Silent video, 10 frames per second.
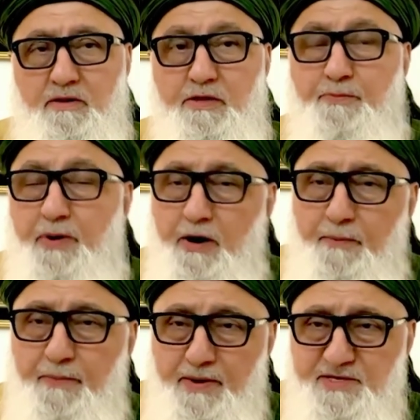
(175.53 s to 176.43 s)
the
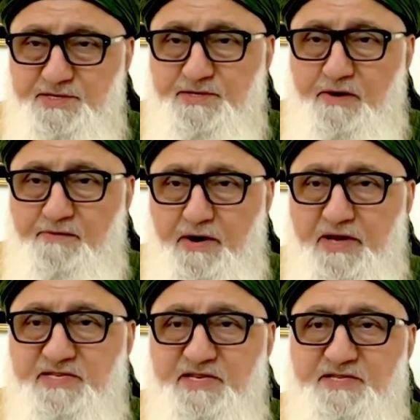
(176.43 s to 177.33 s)
purpose of our
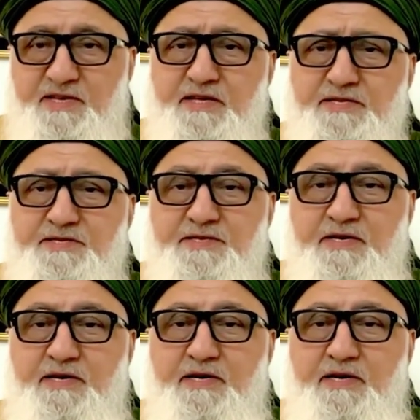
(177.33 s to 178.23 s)
existence
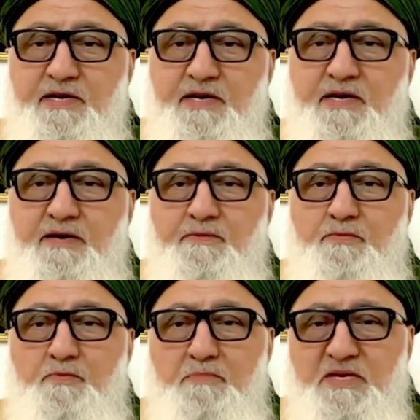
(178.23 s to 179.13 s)

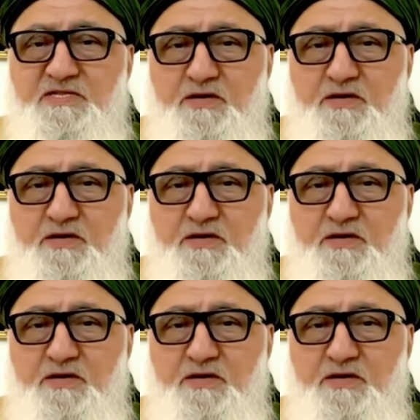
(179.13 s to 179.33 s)
means not